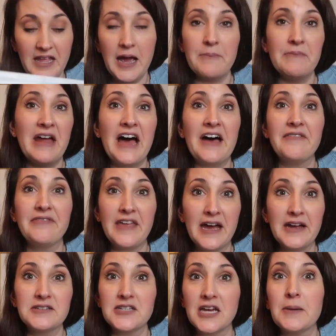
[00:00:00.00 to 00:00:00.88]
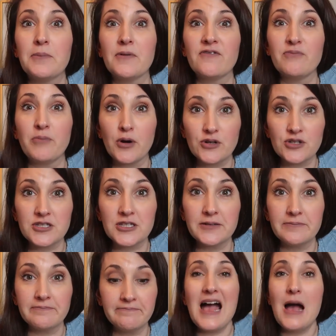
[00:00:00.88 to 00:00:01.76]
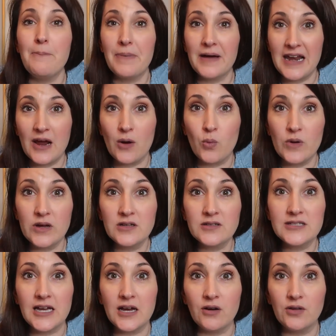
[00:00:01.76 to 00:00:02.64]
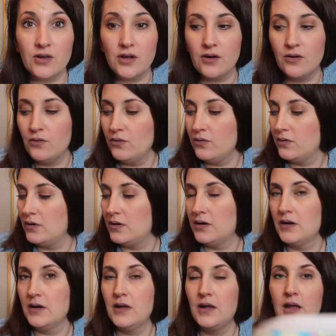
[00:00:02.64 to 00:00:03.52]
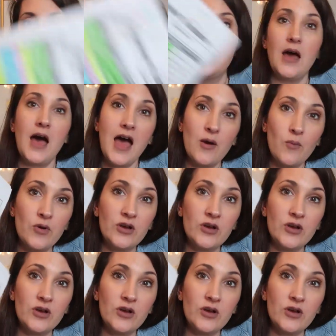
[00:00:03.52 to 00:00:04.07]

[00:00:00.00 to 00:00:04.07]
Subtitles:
I'm not that type of person, but I will tell you, I